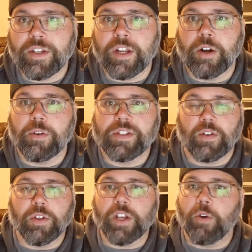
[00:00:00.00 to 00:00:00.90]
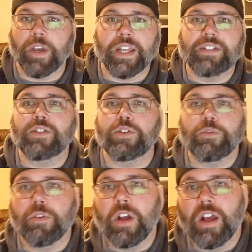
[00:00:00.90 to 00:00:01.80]
You know, he's only going
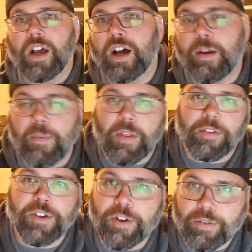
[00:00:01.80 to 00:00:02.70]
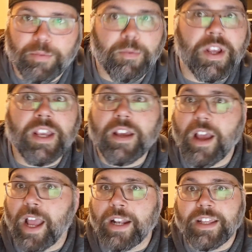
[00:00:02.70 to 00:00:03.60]
into um, year three
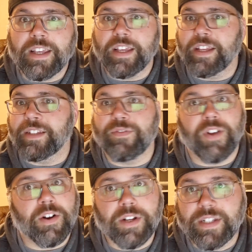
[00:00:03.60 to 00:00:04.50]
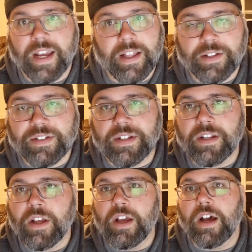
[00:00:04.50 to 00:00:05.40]
and he is very
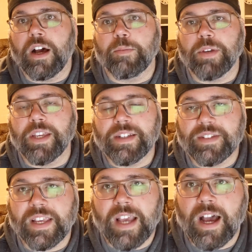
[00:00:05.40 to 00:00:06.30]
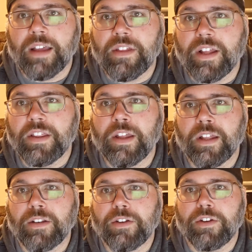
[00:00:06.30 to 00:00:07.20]
talented. Um, he is a guy that,
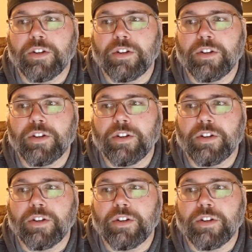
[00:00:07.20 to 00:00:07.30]
that